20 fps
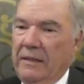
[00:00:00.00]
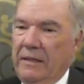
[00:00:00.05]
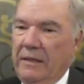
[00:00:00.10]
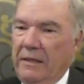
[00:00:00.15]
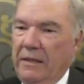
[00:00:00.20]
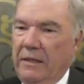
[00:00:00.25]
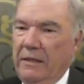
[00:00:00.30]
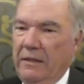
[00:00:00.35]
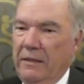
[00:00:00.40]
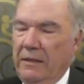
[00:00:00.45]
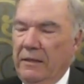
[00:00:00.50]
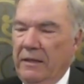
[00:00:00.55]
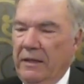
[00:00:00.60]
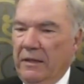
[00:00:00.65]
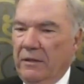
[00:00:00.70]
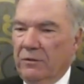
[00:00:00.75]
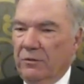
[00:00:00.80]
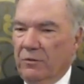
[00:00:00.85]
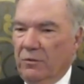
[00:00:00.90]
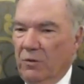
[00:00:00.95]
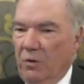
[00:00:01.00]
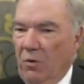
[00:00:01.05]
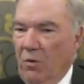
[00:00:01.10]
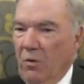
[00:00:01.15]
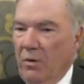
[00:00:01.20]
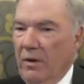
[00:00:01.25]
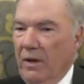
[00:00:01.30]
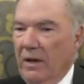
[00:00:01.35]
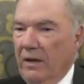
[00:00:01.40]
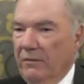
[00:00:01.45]
It has
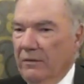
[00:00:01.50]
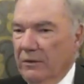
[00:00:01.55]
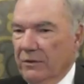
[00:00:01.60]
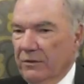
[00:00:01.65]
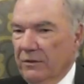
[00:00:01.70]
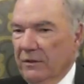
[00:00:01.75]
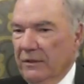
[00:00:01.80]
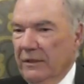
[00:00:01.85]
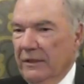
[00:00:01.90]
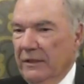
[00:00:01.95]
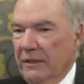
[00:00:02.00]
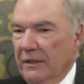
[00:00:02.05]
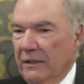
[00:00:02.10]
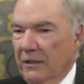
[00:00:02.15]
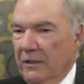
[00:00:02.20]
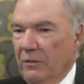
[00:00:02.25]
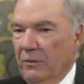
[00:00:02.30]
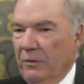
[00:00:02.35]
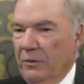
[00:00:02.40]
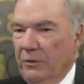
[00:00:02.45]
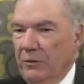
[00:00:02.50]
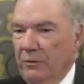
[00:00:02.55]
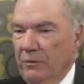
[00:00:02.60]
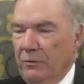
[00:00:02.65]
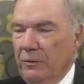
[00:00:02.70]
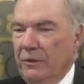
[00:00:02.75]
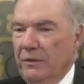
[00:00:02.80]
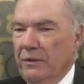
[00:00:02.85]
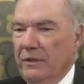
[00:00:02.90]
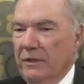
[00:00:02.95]
grown, obviously, when
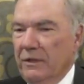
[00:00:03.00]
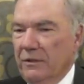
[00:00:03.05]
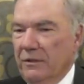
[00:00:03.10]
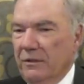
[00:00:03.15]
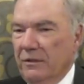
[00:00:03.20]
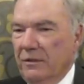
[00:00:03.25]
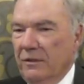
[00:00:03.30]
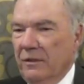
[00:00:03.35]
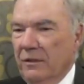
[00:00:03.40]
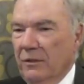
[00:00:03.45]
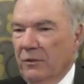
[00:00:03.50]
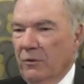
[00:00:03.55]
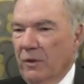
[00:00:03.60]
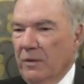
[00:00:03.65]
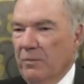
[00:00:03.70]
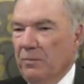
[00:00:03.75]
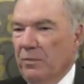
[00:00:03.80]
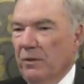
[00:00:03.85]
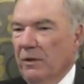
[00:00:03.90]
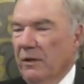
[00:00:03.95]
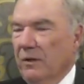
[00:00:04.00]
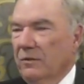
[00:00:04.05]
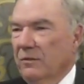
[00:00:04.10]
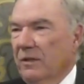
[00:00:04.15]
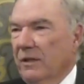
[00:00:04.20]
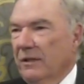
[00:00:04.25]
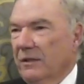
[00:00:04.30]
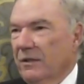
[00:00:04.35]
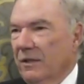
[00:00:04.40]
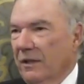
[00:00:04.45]
you get great
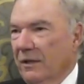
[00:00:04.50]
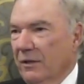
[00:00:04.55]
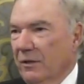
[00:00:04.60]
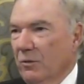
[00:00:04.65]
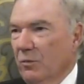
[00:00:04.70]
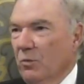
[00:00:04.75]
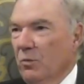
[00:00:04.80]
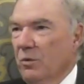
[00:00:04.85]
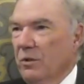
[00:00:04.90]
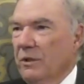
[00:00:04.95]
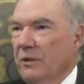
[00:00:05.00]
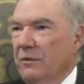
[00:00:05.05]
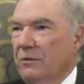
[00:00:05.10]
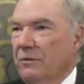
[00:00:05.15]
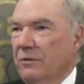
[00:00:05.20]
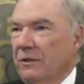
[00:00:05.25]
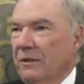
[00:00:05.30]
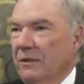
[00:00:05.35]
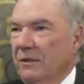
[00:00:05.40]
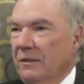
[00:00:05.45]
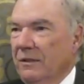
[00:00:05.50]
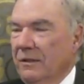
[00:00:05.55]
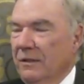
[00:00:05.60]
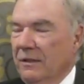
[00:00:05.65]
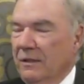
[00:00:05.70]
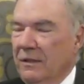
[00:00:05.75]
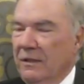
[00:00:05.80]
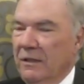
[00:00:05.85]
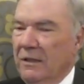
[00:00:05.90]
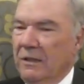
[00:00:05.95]
players like Tiger Woods and
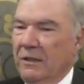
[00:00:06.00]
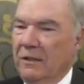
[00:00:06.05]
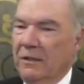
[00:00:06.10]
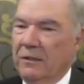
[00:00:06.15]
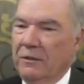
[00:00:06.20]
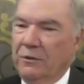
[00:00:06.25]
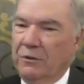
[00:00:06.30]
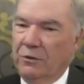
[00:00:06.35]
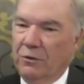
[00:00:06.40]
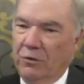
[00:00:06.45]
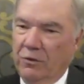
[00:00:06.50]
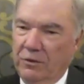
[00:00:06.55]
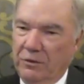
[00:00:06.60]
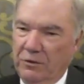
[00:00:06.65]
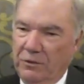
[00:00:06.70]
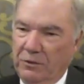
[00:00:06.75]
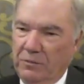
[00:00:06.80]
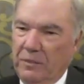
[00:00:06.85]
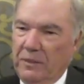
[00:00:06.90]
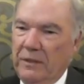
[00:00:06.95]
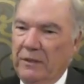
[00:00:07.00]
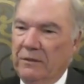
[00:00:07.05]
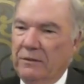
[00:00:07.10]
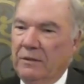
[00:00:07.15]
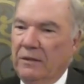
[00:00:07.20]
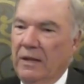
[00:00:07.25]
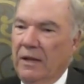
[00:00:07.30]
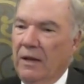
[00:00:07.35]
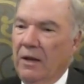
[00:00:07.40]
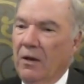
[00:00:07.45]
Jordan
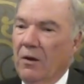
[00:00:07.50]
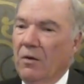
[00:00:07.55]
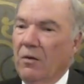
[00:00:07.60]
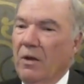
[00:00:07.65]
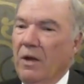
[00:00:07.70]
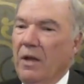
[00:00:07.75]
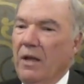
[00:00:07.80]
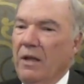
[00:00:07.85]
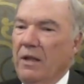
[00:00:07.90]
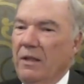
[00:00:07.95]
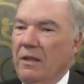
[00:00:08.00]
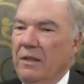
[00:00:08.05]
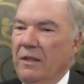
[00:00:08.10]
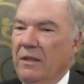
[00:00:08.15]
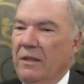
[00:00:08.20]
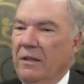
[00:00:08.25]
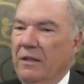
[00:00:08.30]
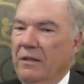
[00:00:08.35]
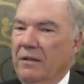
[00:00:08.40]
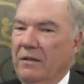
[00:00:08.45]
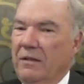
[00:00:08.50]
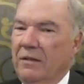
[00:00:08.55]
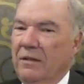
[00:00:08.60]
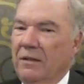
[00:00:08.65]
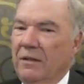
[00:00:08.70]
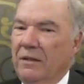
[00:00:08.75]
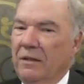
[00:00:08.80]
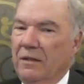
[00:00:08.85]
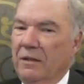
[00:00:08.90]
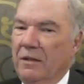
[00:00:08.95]
Spieth now,
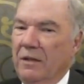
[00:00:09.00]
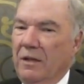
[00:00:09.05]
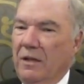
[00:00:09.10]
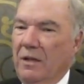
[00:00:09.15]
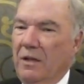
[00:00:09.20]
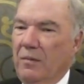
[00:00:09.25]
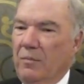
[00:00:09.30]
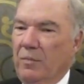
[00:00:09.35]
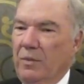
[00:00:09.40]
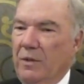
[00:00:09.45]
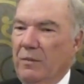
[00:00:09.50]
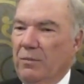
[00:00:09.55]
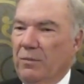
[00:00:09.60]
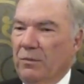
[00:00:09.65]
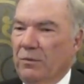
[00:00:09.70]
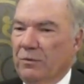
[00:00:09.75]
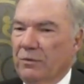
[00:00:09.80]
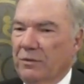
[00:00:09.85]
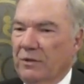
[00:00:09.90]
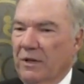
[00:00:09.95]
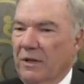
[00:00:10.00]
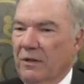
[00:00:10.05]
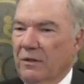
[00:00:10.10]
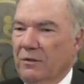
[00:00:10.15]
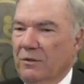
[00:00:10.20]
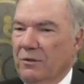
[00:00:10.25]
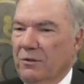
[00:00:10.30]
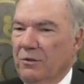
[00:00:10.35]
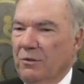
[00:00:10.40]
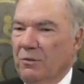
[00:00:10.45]
that people
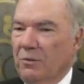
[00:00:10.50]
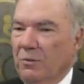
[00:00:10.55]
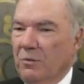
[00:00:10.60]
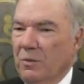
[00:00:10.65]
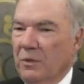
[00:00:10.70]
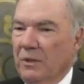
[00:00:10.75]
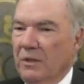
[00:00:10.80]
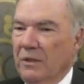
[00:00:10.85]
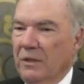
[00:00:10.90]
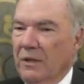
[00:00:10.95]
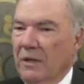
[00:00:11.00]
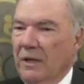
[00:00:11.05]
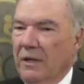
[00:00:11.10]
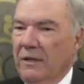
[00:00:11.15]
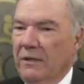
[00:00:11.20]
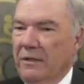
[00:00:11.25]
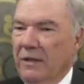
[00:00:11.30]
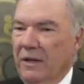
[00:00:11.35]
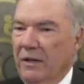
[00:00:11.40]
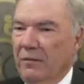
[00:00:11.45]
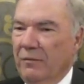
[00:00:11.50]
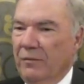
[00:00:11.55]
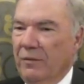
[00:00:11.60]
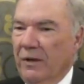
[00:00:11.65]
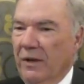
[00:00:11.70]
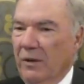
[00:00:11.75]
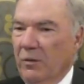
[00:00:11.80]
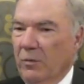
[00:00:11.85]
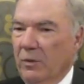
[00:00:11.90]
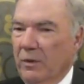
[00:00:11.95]
start to
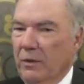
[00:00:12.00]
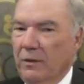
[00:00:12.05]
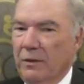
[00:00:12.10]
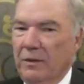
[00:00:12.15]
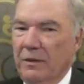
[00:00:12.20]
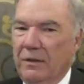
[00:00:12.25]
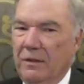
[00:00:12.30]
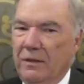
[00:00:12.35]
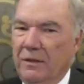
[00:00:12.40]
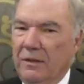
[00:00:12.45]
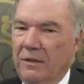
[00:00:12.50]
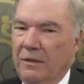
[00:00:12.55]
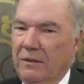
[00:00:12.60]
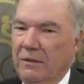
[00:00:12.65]
identify with and